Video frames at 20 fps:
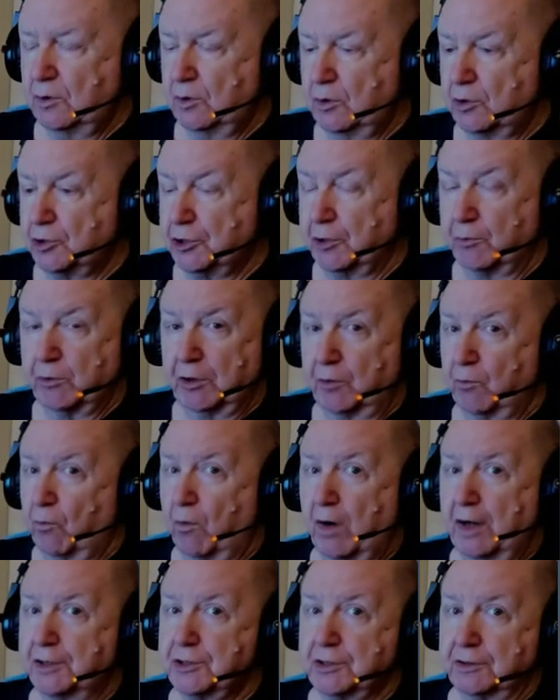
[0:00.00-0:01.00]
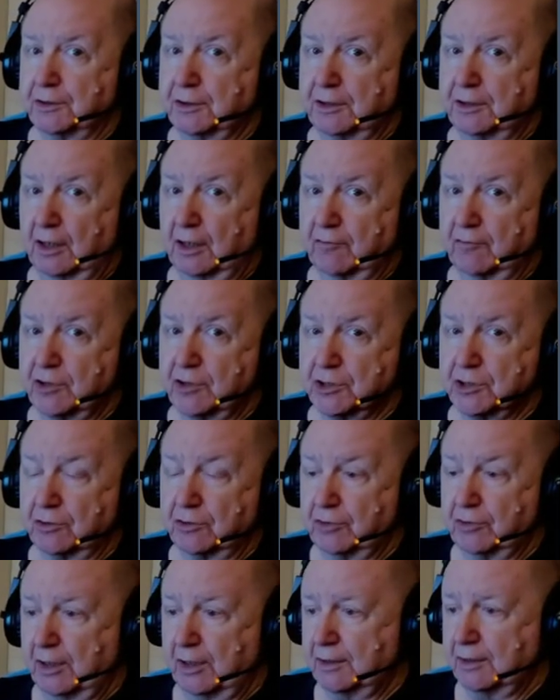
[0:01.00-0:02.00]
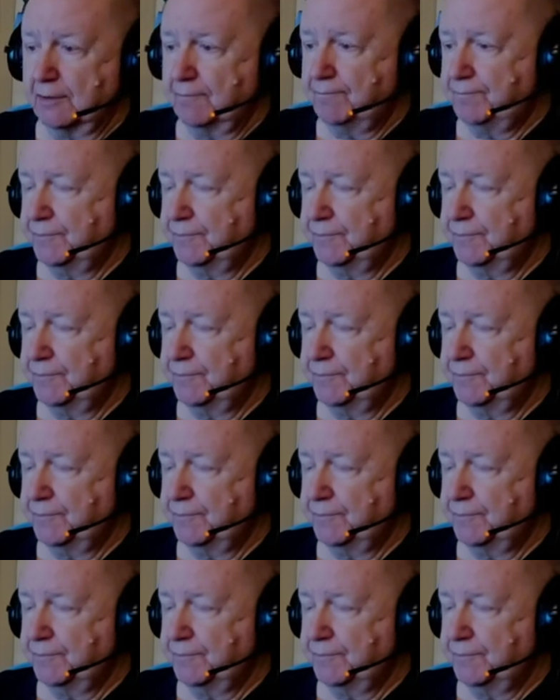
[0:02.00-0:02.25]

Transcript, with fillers: she wouldn't watch the television set.